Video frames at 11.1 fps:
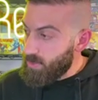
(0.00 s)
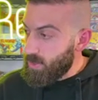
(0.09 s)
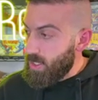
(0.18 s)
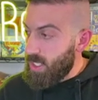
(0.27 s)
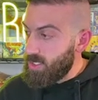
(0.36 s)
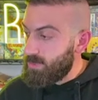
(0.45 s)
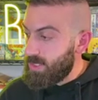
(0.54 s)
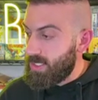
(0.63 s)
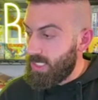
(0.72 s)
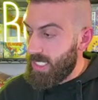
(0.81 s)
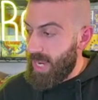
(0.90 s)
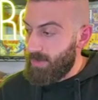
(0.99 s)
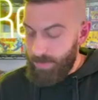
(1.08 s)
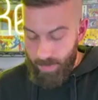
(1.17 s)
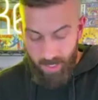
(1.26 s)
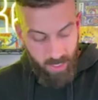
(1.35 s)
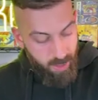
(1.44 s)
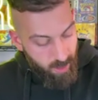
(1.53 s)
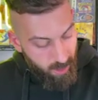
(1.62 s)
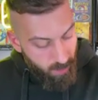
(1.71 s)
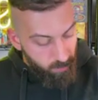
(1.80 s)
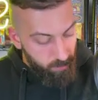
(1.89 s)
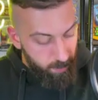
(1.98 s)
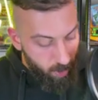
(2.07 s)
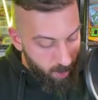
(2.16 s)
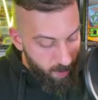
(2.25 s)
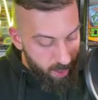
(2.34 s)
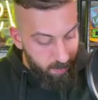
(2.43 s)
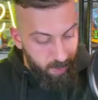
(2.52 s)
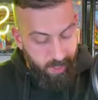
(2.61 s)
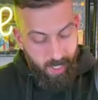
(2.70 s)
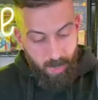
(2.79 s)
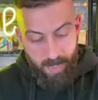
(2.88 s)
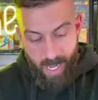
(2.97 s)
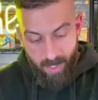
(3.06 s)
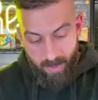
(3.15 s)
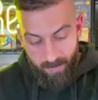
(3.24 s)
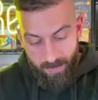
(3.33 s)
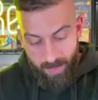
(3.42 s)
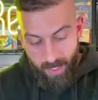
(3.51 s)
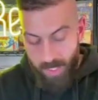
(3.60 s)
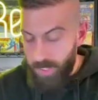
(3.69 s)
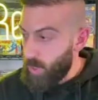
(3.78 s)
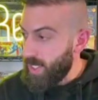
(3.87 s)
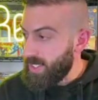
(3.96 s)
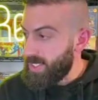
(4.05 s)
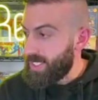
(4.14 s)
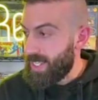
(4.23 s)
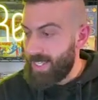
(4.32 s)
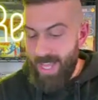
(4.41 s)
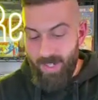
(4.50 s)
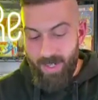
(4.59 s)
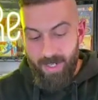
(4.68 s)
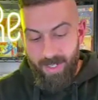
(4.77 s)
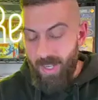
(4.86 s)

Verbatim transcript: Really awesome to see everybody from the Pokemon community coming out and enjoying these together.